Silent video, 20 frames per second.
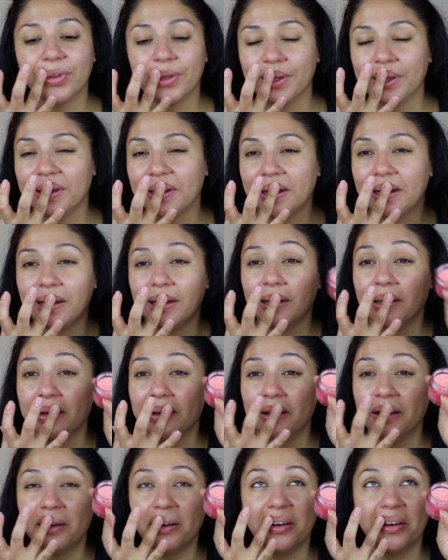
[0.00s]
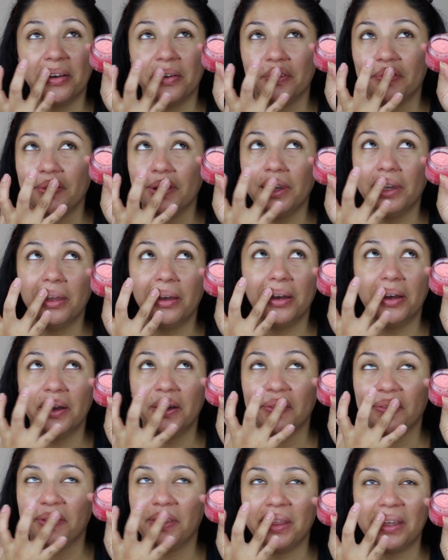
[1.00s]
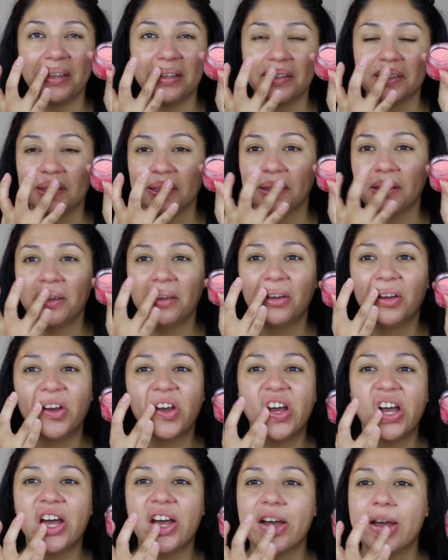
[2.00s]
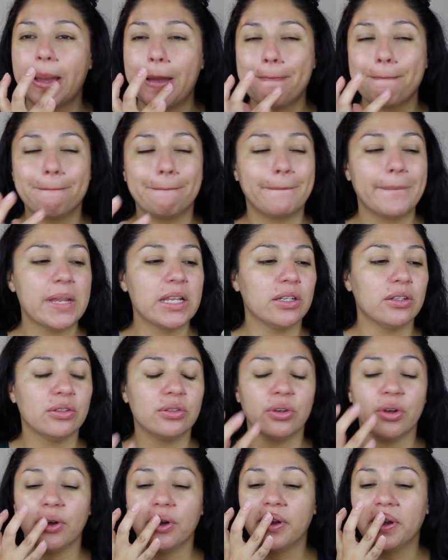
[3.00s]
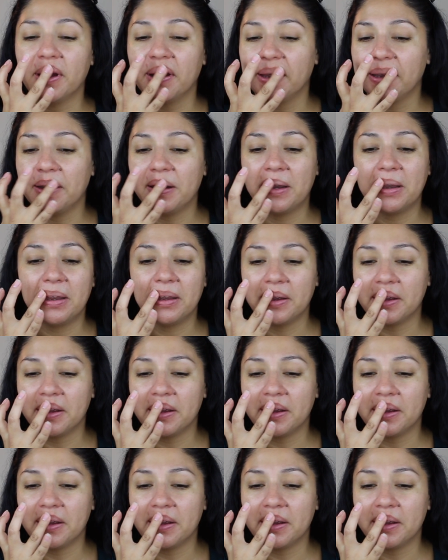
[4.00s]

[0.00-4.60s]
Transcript: And I love, love this. This is so good.